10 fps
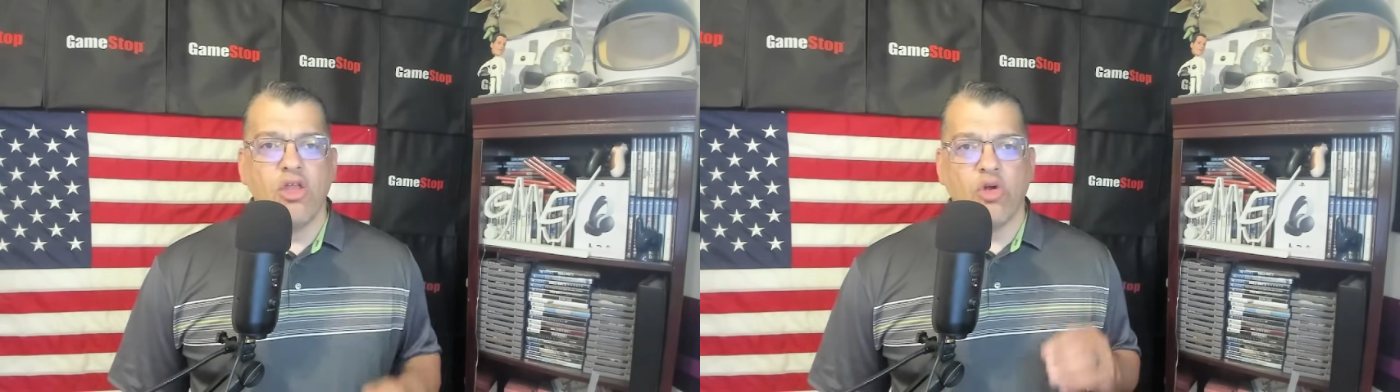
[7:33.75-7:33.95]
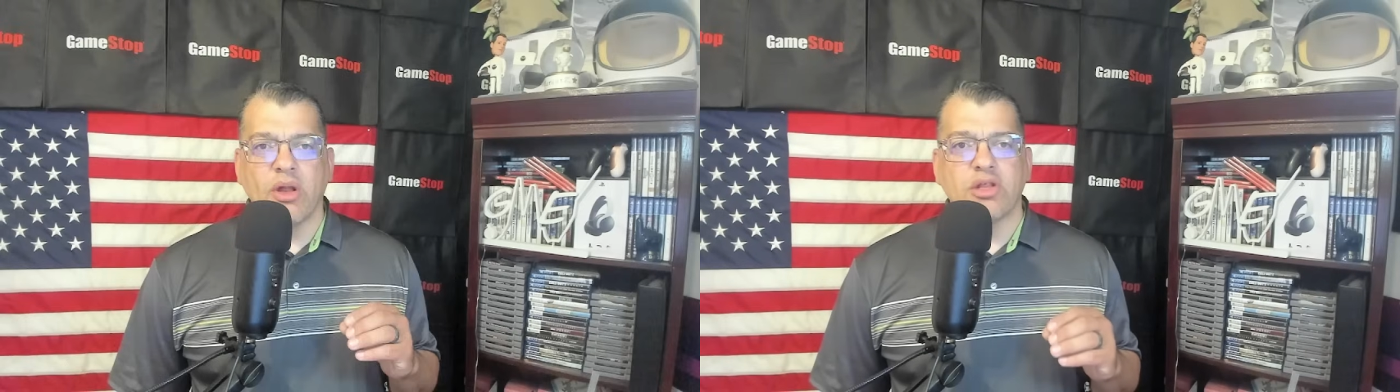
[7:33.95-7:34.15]

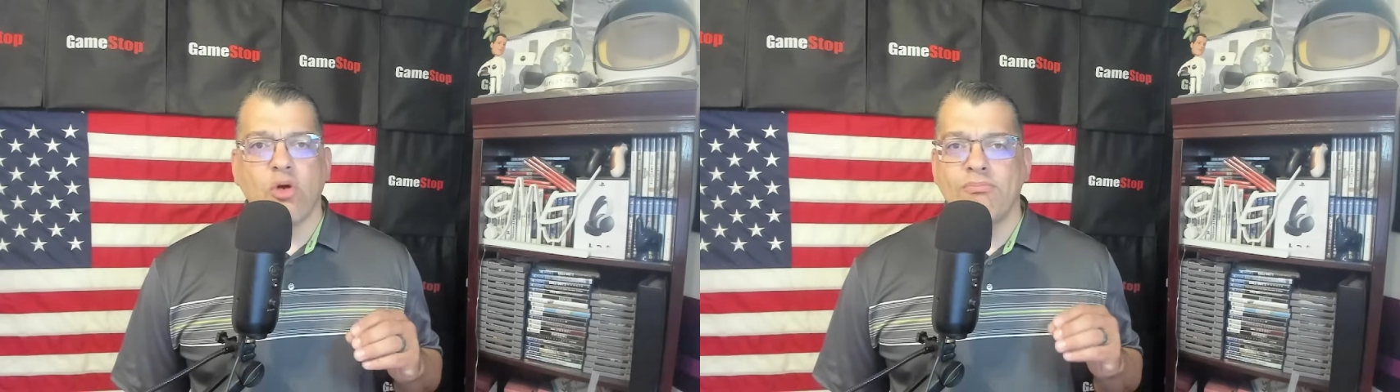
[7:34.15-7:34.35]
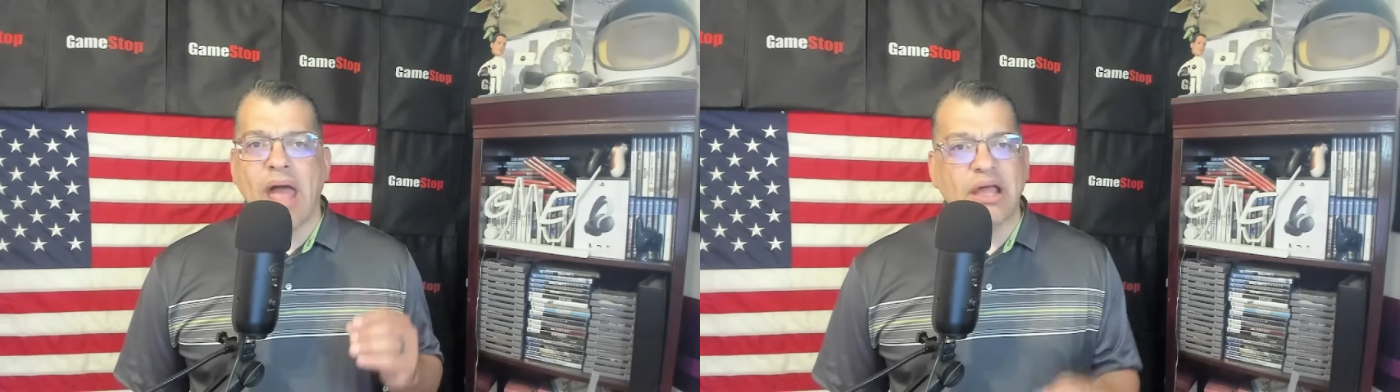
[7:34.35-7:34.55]
There is
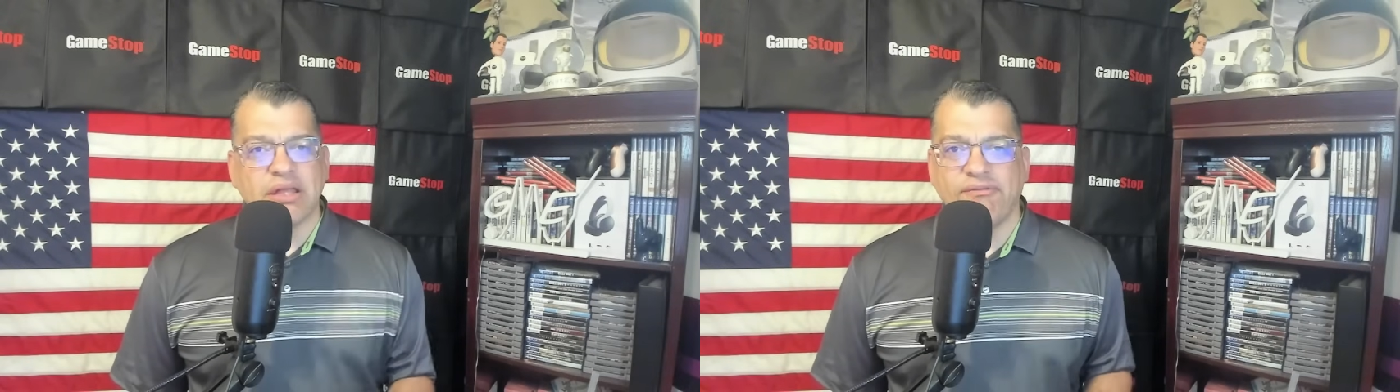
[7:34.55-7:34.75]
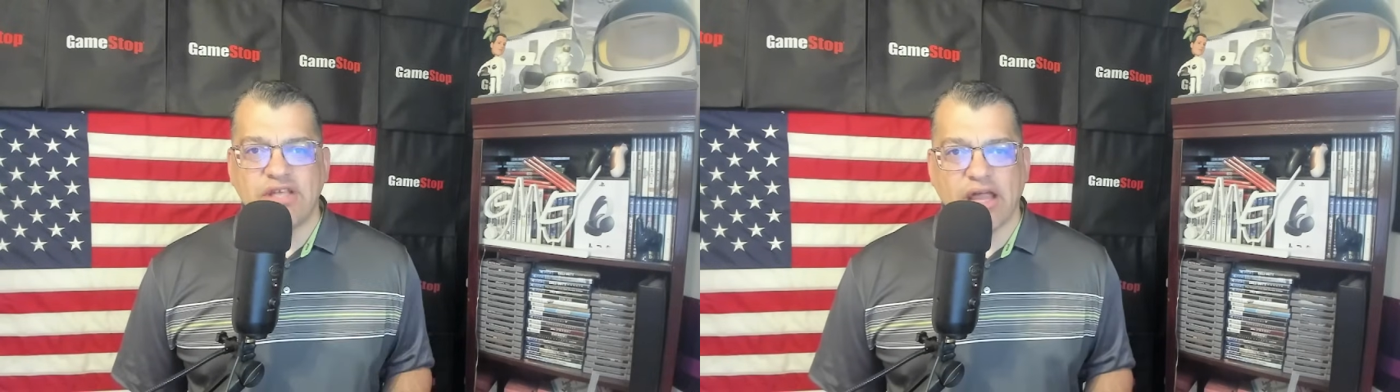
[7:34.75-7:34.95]
no
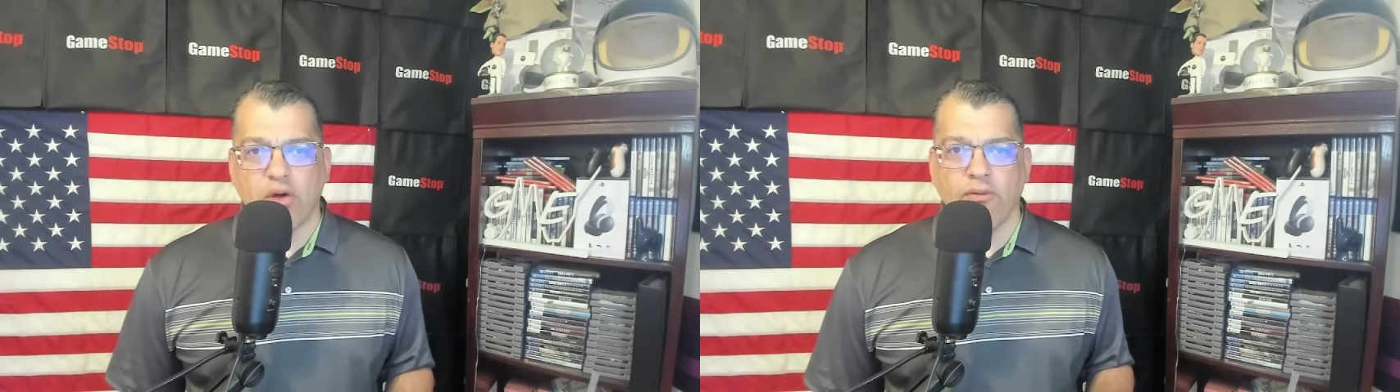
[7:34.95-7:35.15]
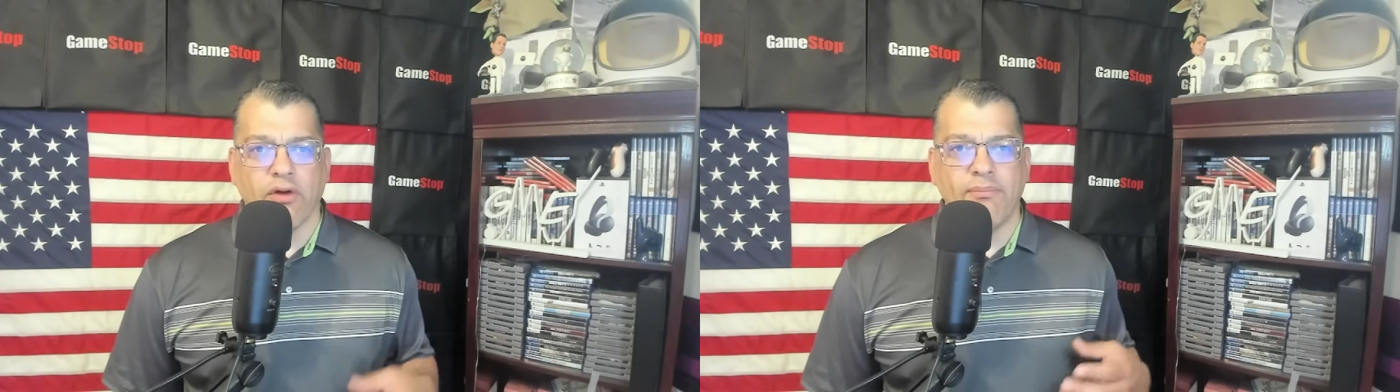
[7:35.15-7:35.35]
massive
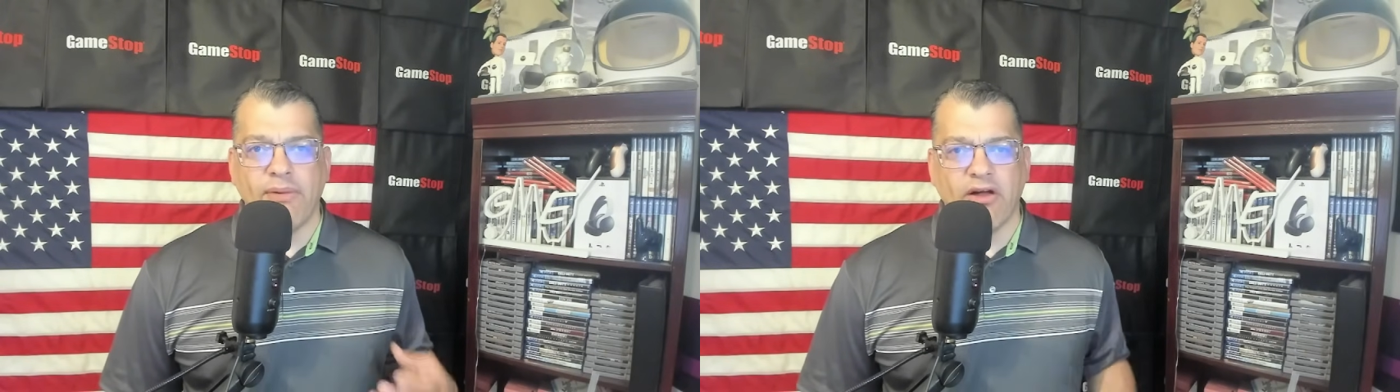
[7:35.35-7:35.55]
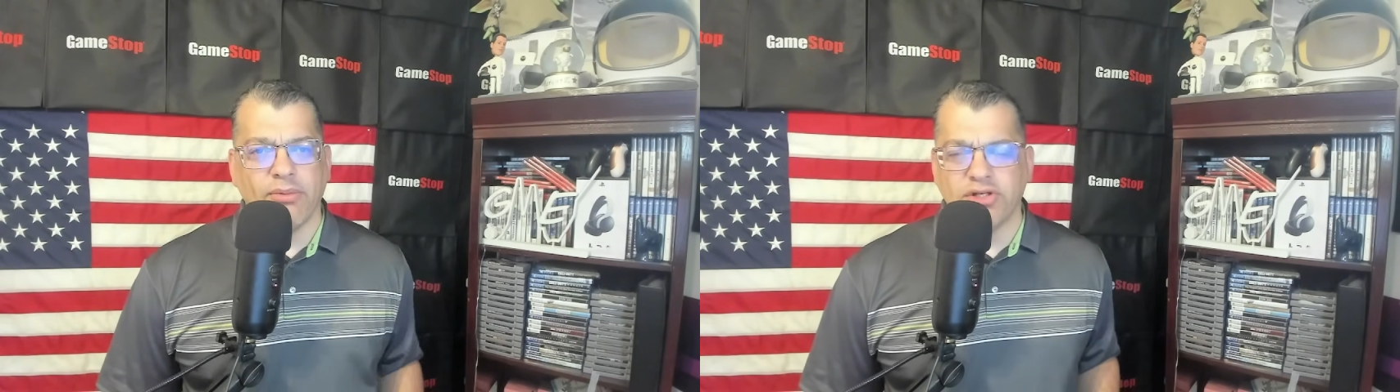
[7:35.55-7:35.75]
takeover
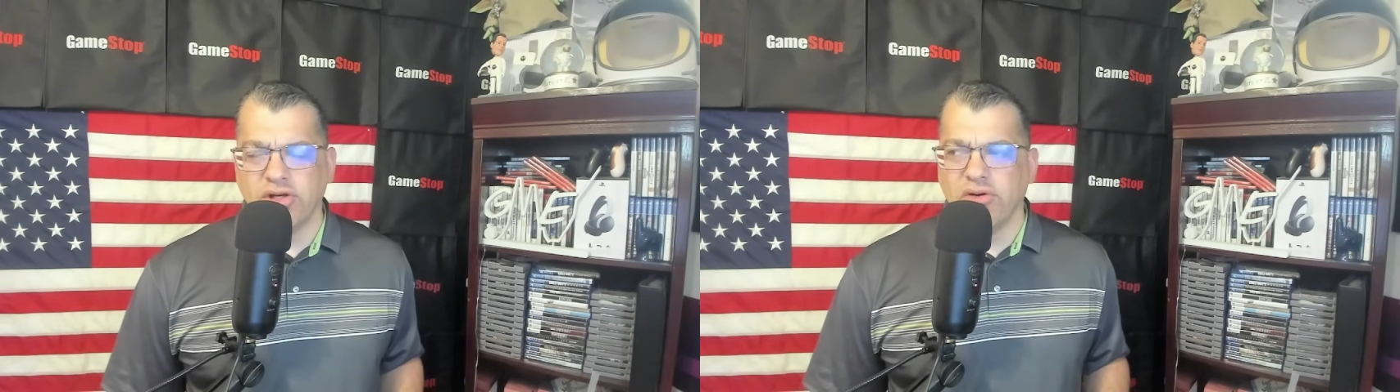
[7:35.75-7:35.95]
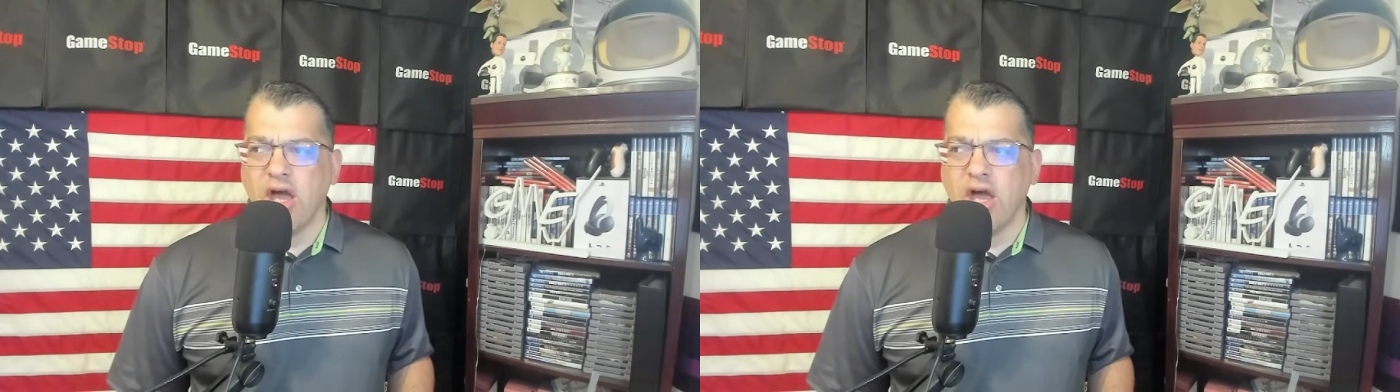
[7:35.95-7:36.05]
available to you.